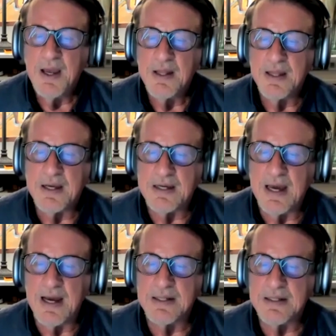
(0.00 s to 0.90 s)
They
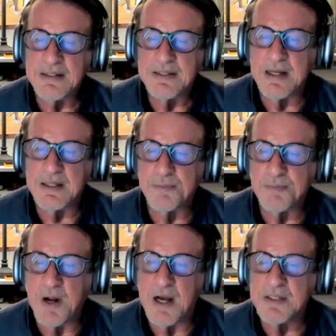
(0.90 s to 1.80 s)
can't set the
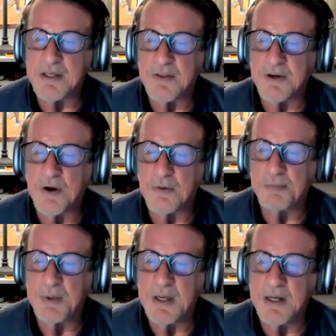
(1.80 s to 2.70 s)
price of their own
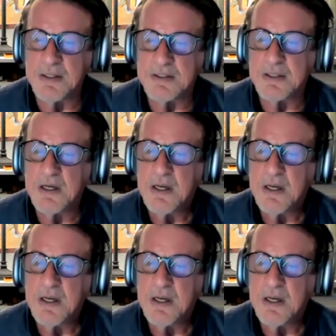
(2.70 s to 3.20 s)
peanuts.